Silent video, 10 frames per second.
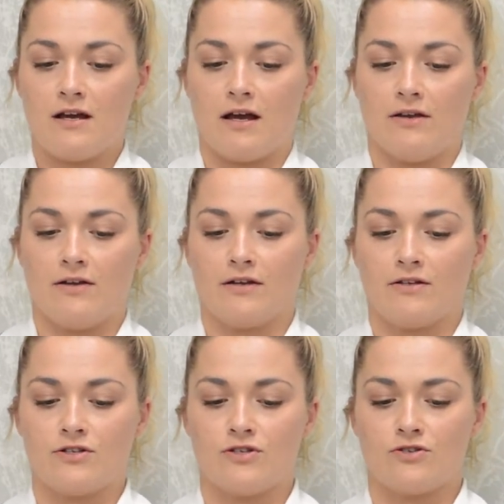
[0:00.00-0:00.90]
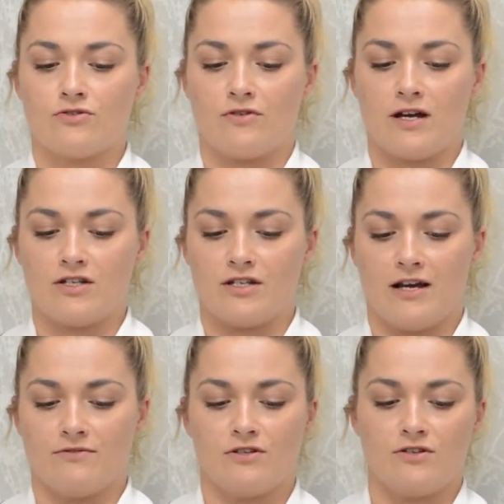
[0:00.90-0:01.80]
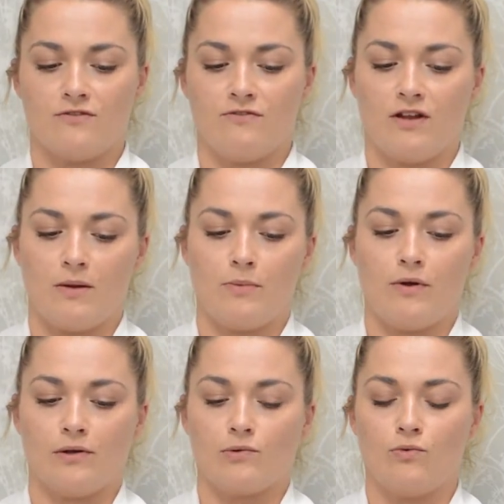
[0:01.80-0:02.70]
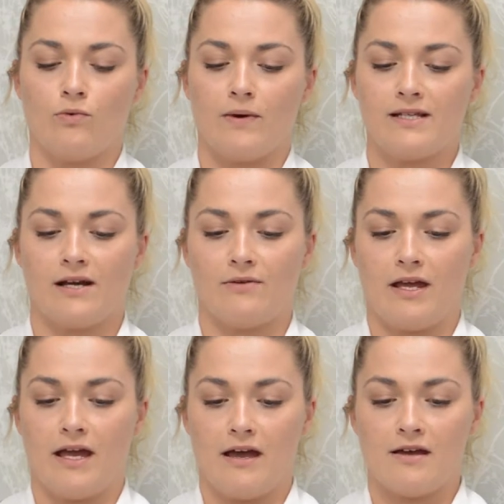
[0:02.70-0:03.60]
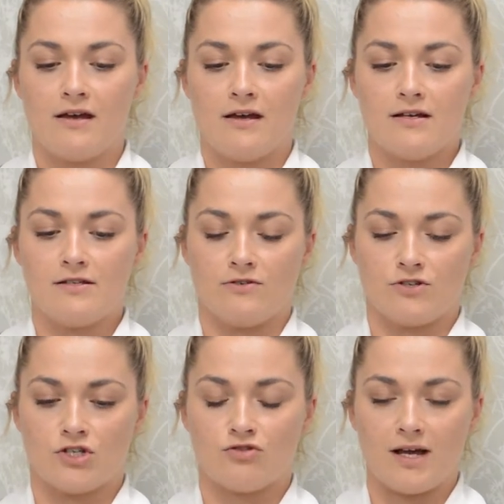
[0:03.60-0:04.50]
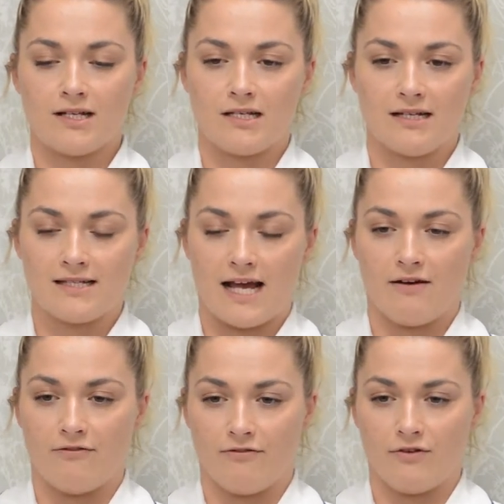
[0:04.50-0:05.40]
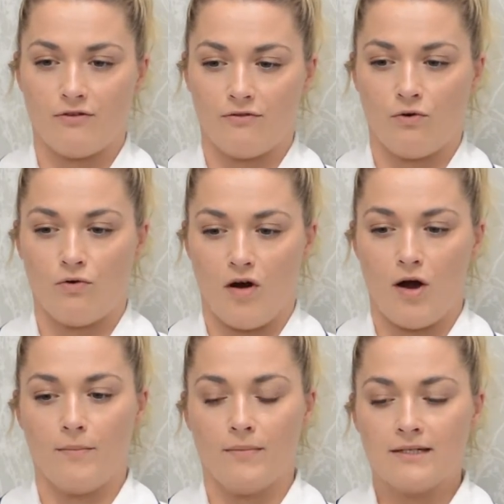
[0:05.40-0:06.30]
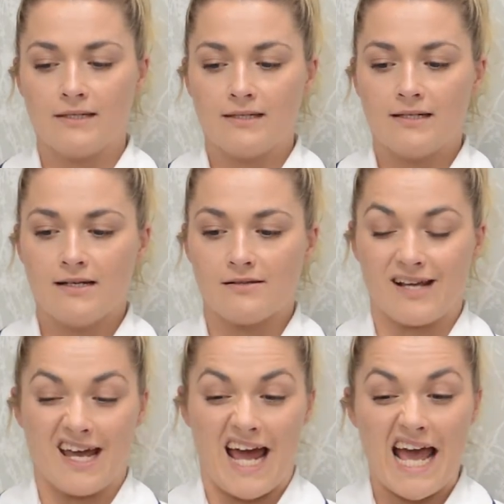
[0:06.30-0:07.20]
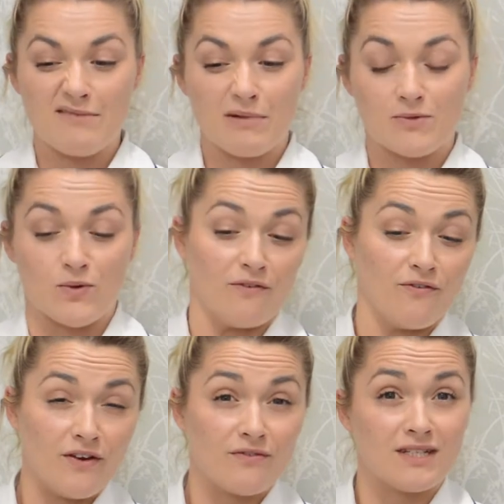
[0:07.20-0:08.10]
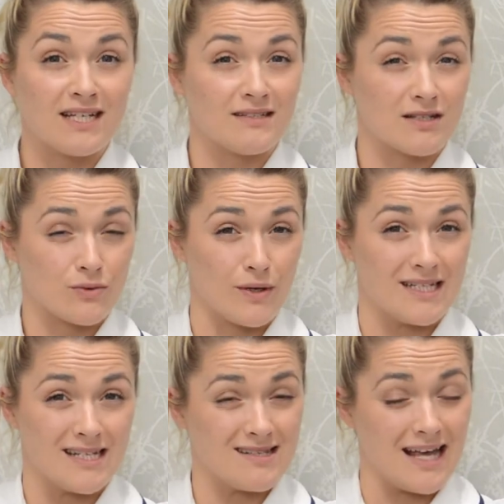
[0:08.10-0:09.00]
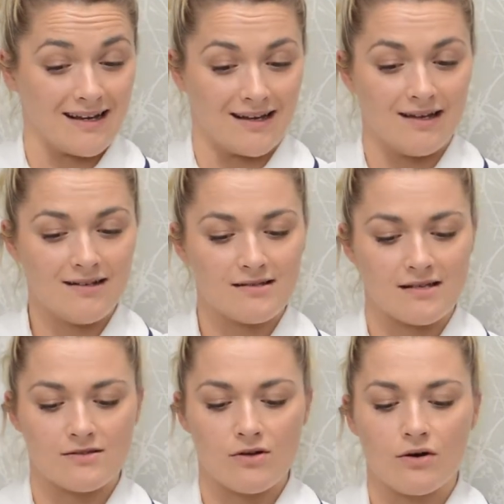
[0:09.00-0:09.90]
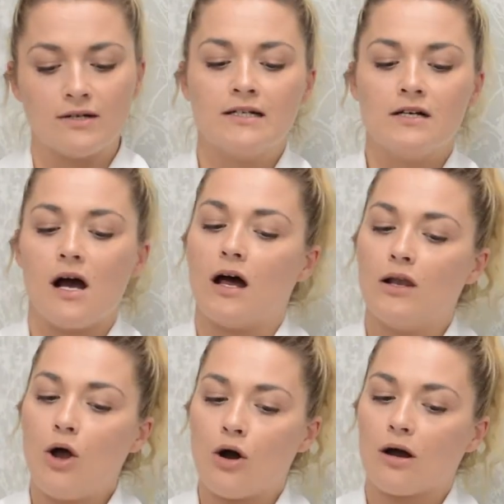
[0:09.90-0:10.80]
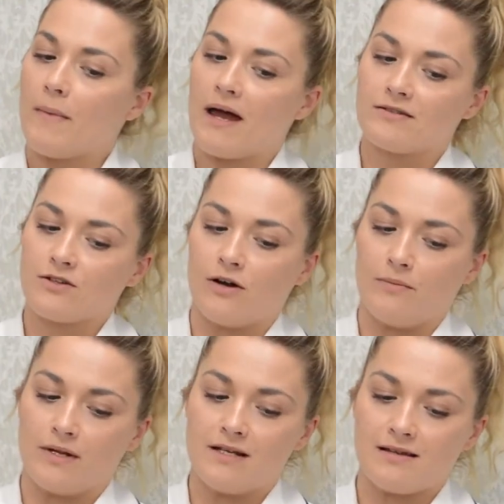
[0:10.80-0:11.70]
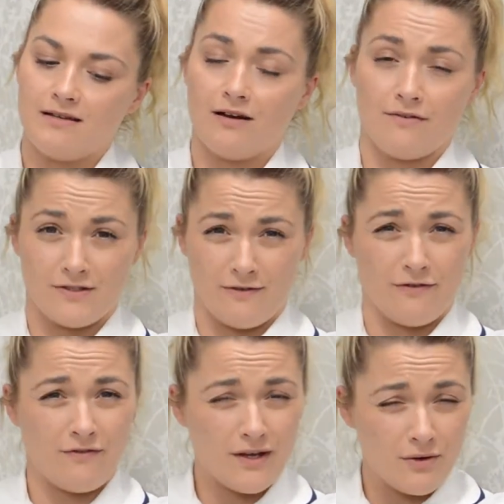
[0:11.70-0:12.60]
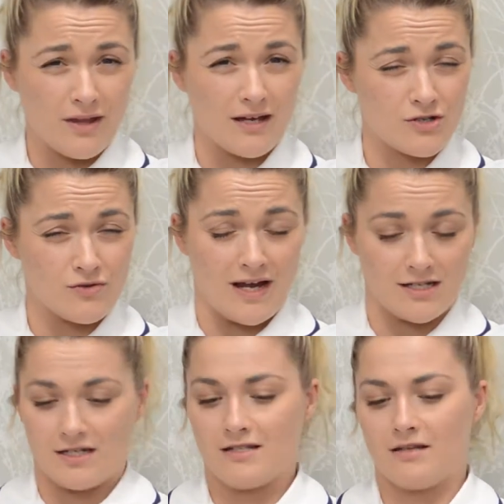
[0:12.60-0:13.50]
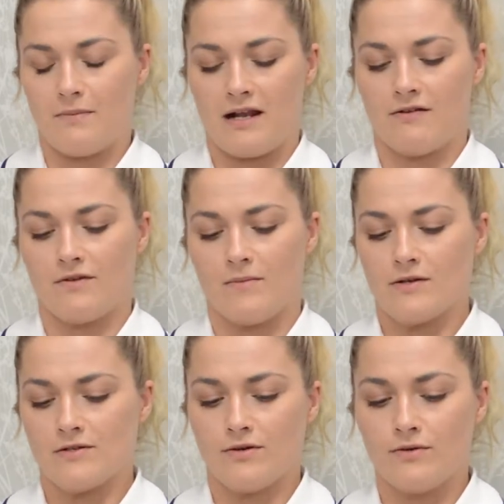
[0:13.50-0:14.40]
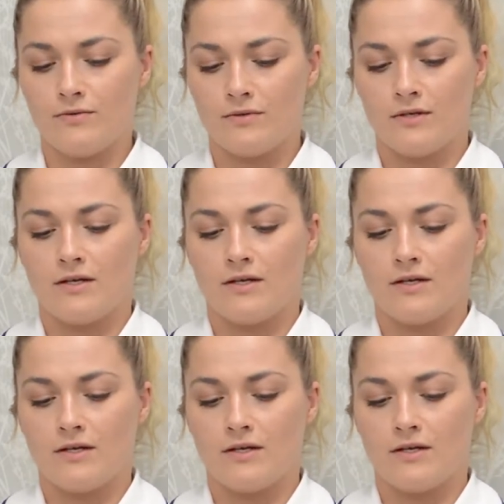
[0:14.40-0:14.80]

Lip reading: and you're going to stretch down. So you should feel it pulling all the way down here. So you're stretching down through the forearm. So again, aiming between 15 to 20 seconds. It's not a long amount of time, but it's enough to feel that stretch into the belly of the muscle.